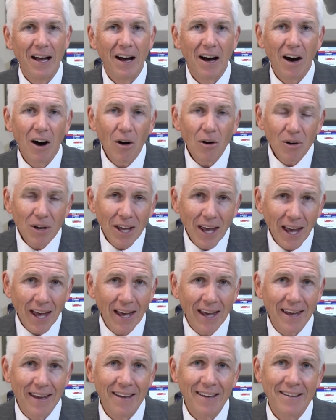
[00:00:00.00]

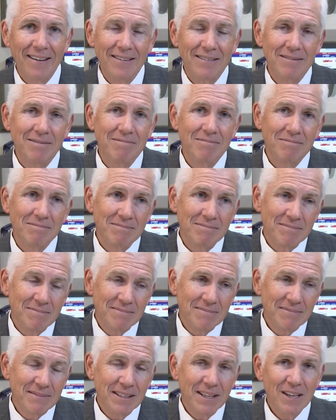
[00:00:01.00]
Okay
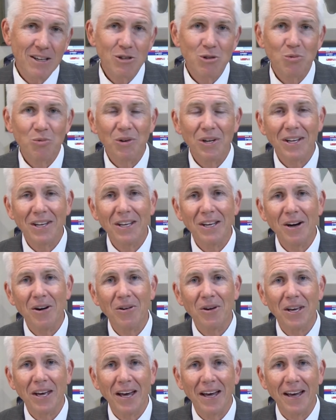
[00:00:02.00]
is really
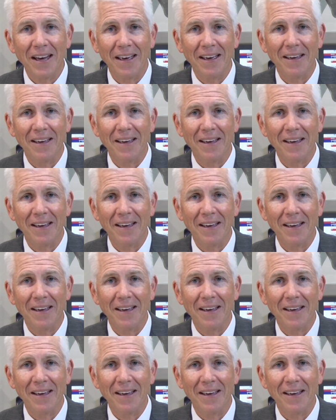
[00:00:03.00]
okay.